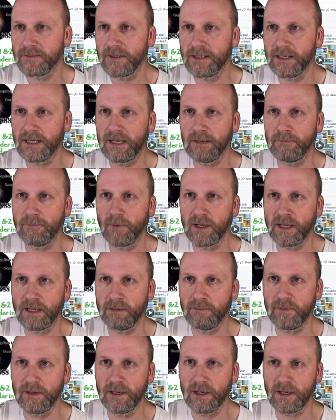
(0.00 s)

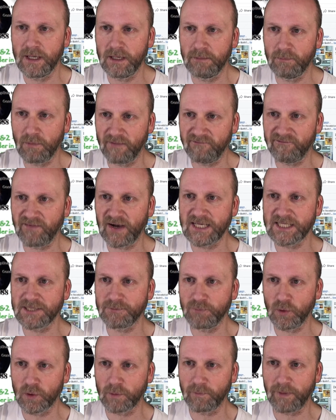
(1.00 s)
in my
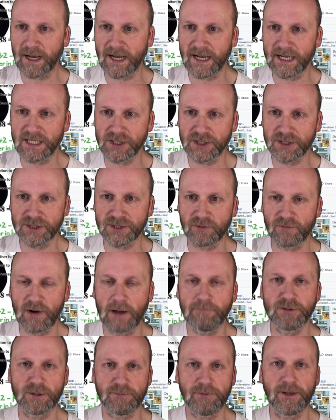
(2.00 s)
Facebook page,
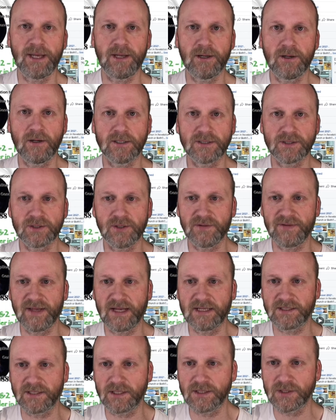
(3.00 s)
Rapture Pentecost
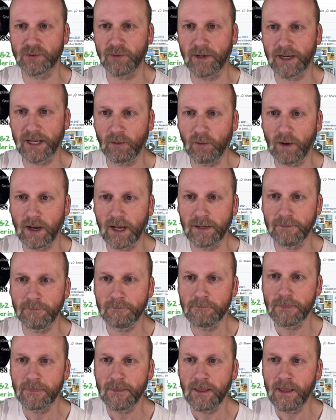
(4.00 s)
2021,
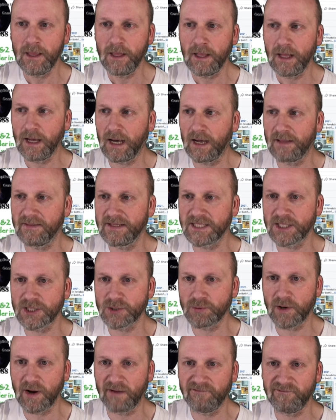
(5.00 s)
this
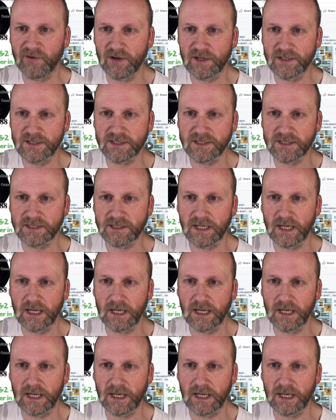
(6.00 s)
is when I first